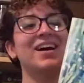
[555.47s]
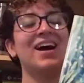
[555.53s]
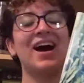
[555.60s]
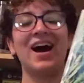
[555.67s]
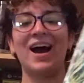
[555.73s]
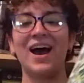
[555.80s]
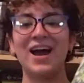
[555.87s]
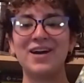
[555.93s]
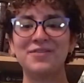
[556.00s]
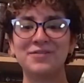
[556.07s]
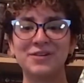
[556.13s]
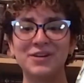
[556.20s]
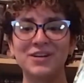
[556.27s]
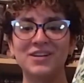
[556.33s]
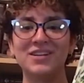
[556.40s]
I've
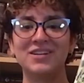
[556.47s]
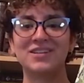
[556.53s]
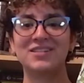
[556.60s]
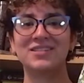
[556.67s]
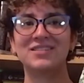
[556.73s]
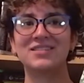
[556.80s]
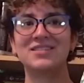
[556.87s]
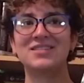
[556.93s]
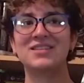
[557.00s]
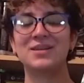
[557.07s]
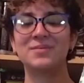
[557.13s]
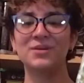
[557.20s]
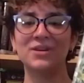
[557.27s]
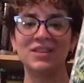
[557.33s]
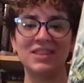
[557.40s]
heard some
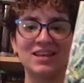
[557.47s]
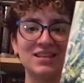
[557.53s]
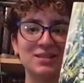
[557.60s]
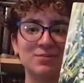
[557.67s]
good things